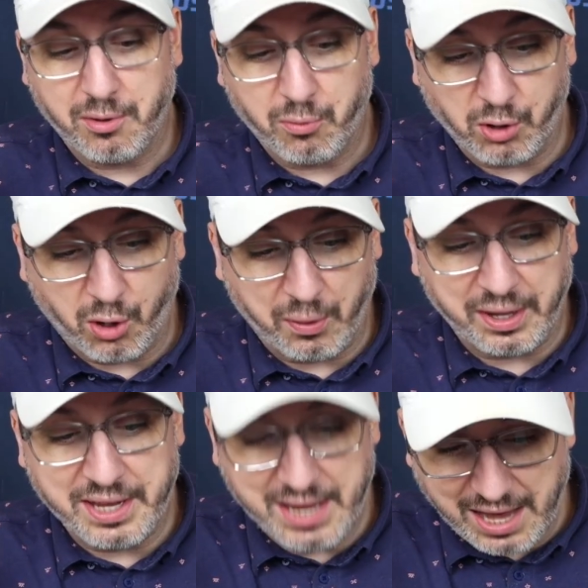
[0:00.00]
We're
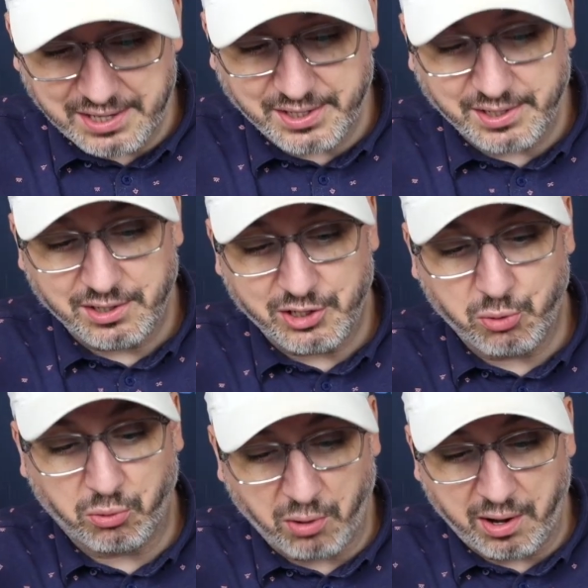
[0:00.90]
going yes
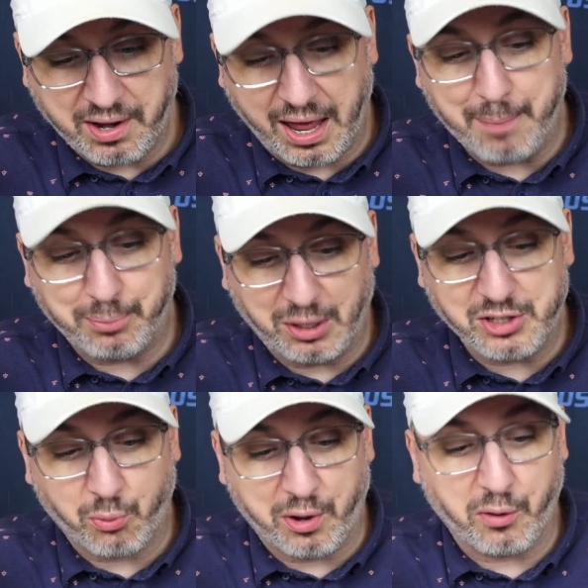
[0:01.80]
to a run at
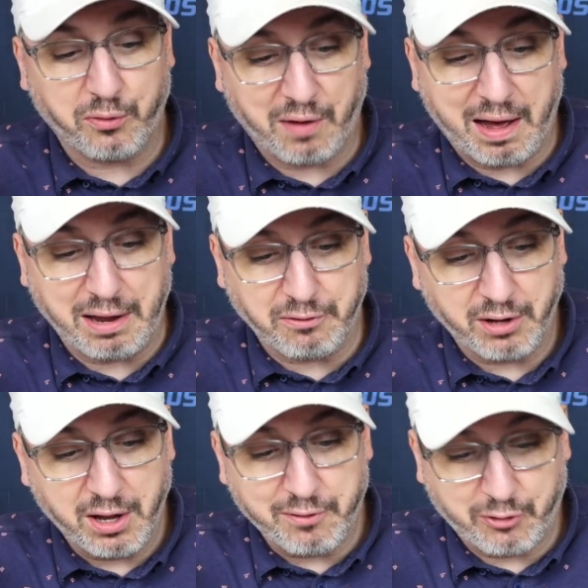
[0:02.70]
plus 105
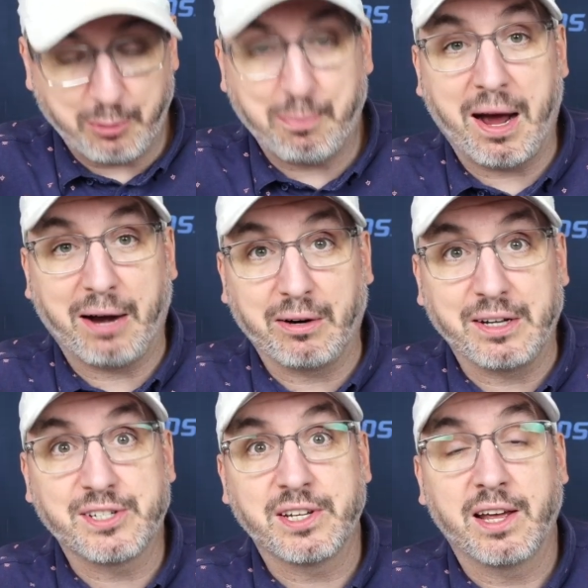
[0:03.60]
for the
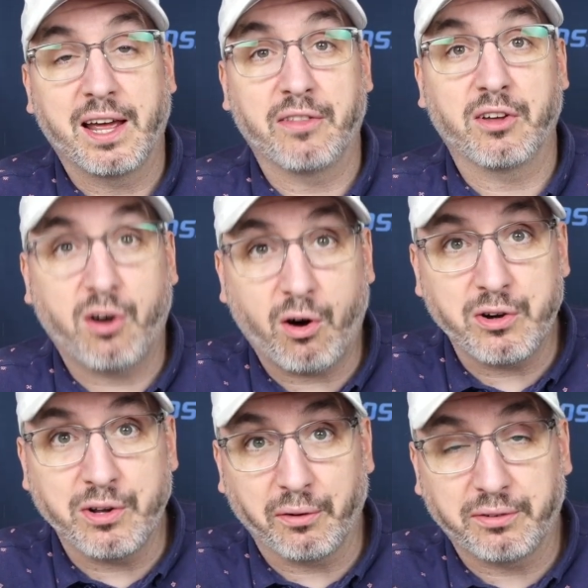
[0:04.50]
Pirates and the
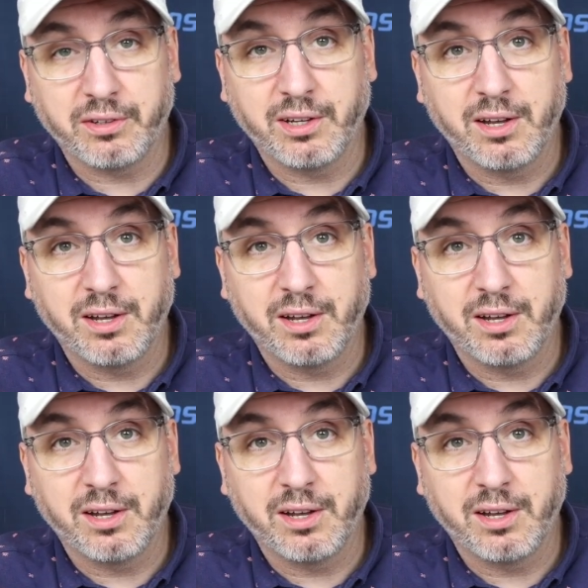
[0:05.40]
Cardinals.